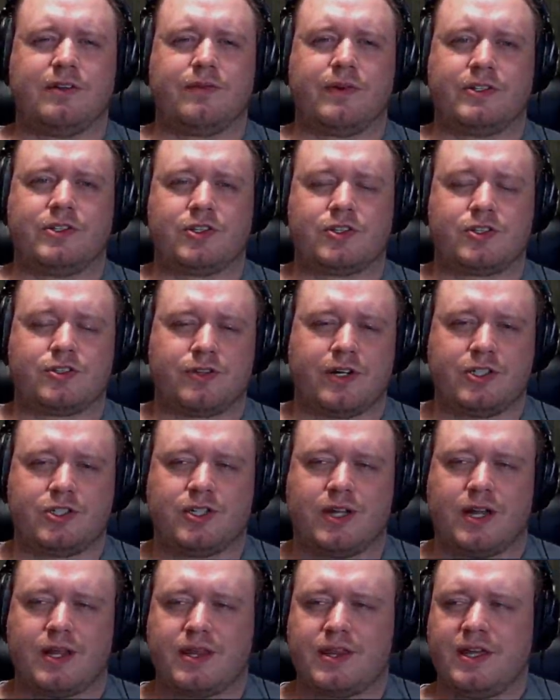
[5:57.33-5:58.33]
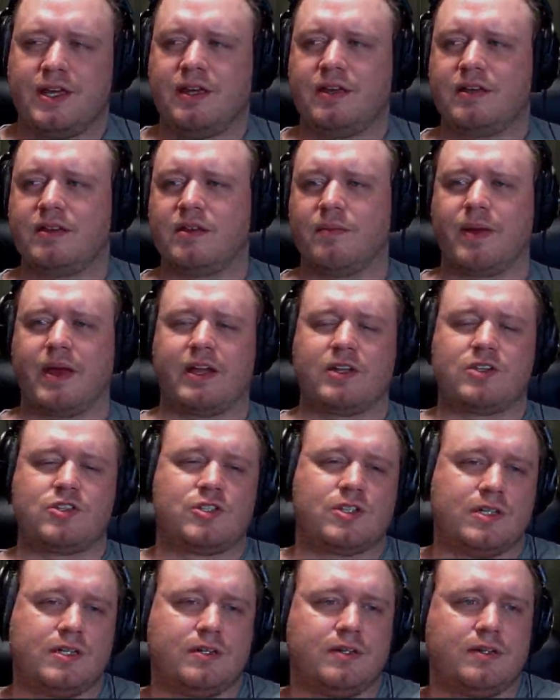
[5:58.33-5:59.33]
registration. I think the
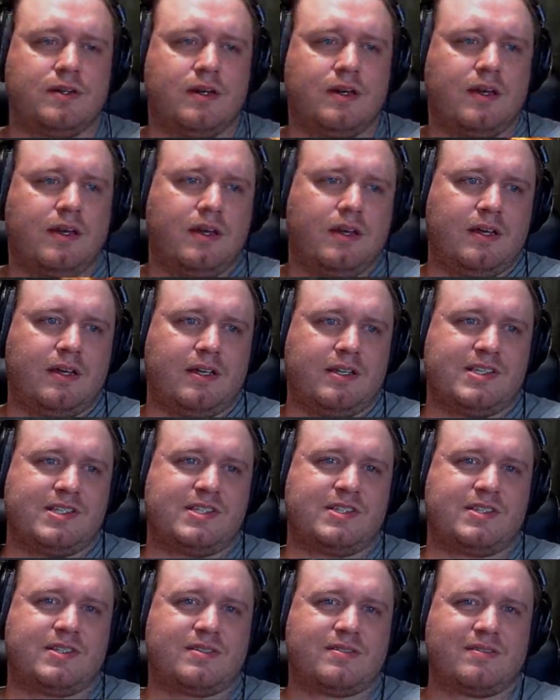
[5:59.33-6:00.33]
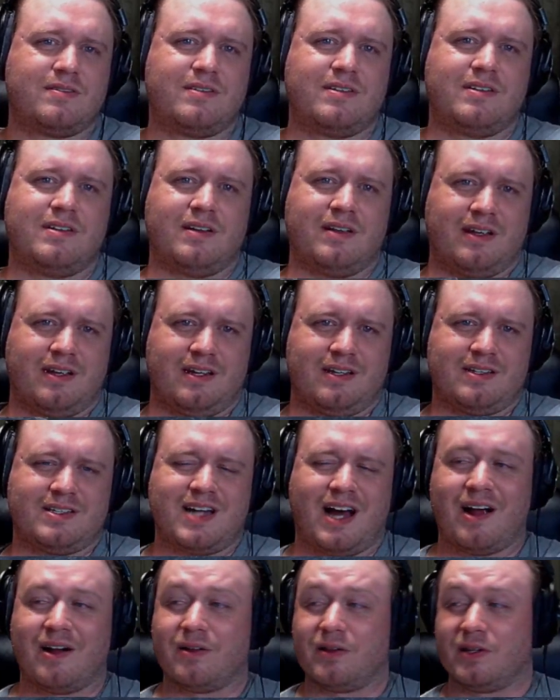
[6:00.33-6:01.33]
Banshee is
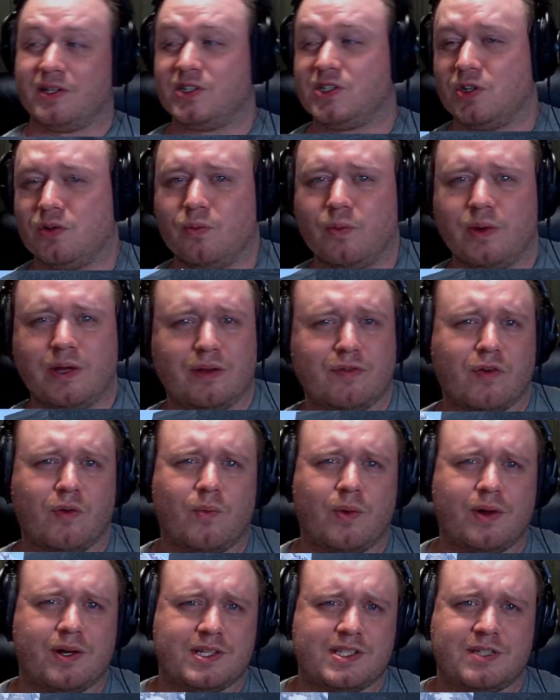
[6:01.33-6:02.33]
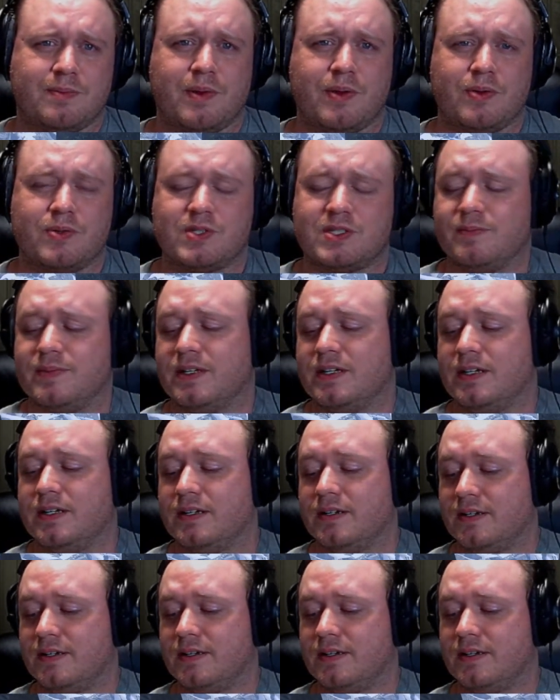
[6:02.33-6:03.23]
entirely too weak for what it's supposed to be.